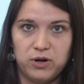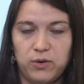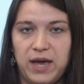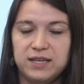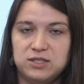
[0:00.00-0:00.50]

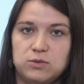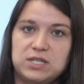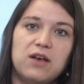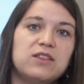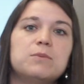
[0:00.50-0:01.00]
Okay, so
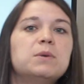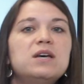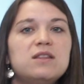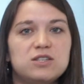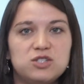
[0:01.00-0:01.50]
tell them
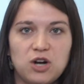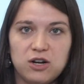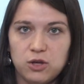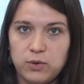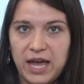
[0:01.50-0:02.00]
the
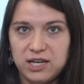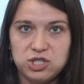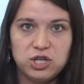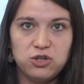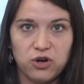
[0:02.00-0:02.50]
start
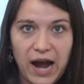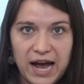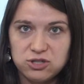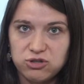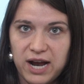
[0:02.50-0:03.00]
location, your
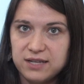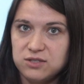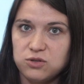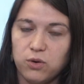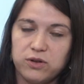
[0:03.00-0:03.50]

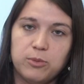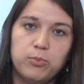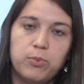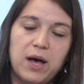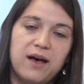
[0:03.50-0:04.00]
address, or
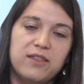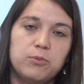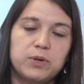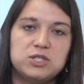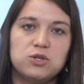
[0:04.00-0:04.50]
the
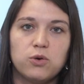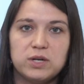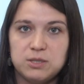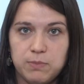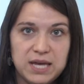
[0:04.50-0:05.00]
place you're going
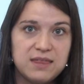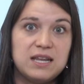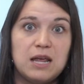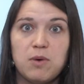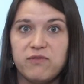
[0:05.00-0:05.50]
to be, the
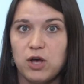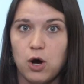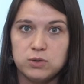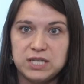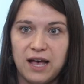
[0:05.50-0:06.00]
name of the
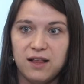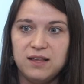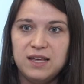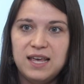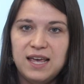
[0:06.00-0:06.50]

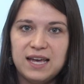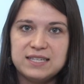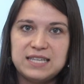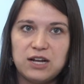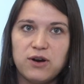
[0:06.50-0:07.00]
hotel,
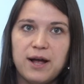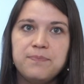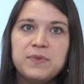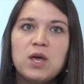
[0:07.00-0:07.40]
etc.